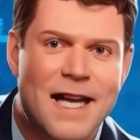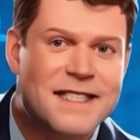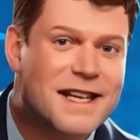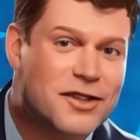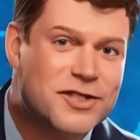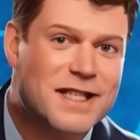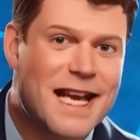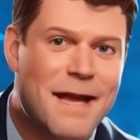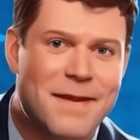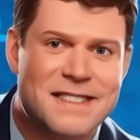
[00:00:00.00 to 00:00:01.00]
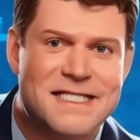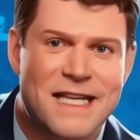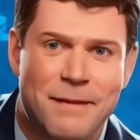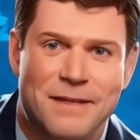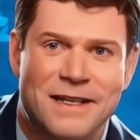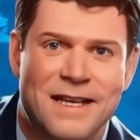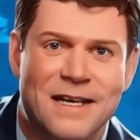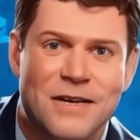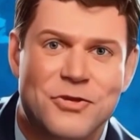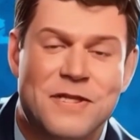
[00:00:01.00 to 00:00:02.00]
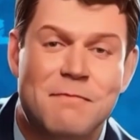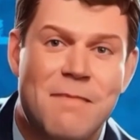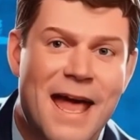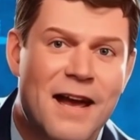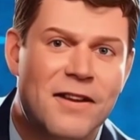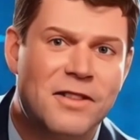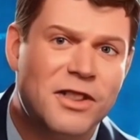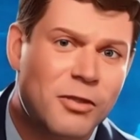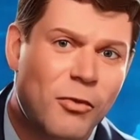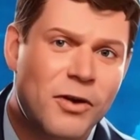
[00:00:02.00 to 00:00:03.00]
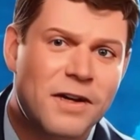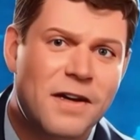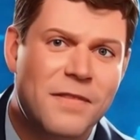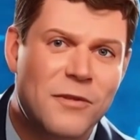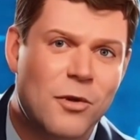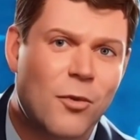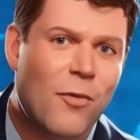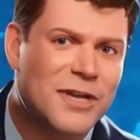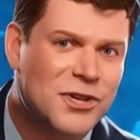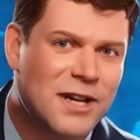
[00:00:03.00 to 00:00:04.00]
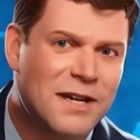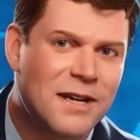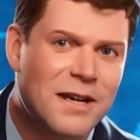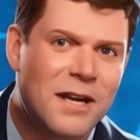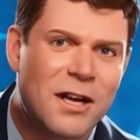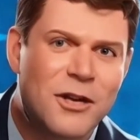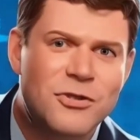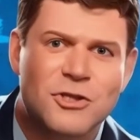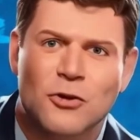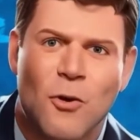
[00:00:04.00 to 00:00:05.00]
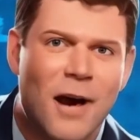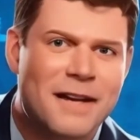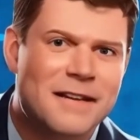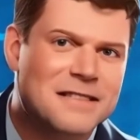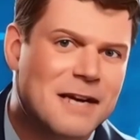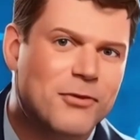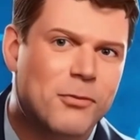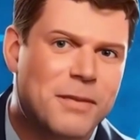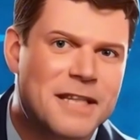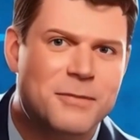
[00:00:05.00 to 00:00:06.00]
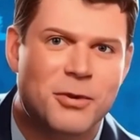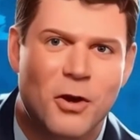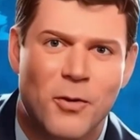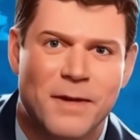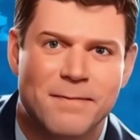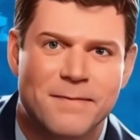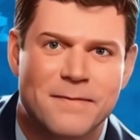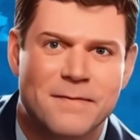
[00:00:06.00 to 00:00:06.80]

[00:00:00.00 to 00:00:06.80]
That's not just a name, that's a statement. You see Man on the leaderboard, you don't question it. You just quietly accept your place below him.